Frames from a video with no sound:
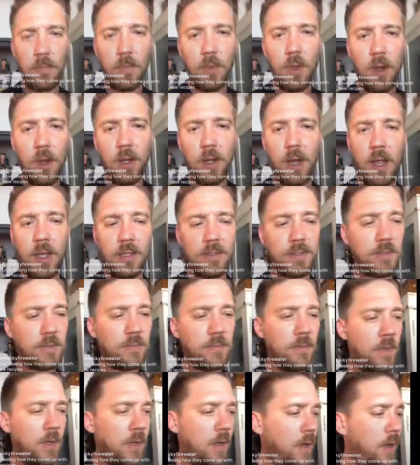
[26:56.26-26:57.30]
All right, guys.
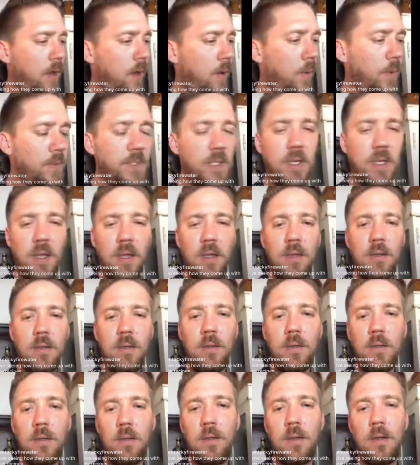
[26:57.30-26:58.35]
Once
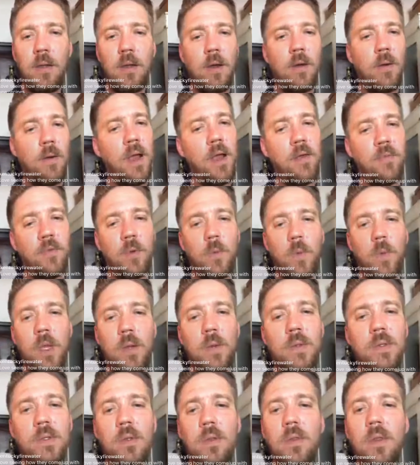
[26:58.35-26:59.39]
again, every week
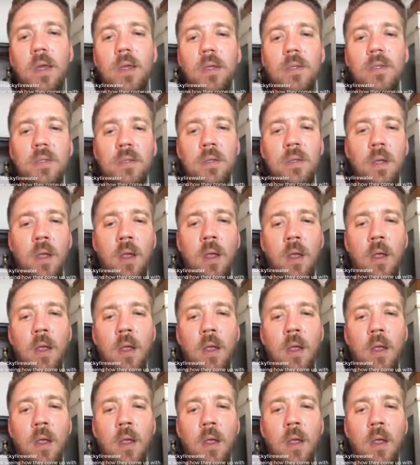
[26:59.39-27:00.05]
we do this.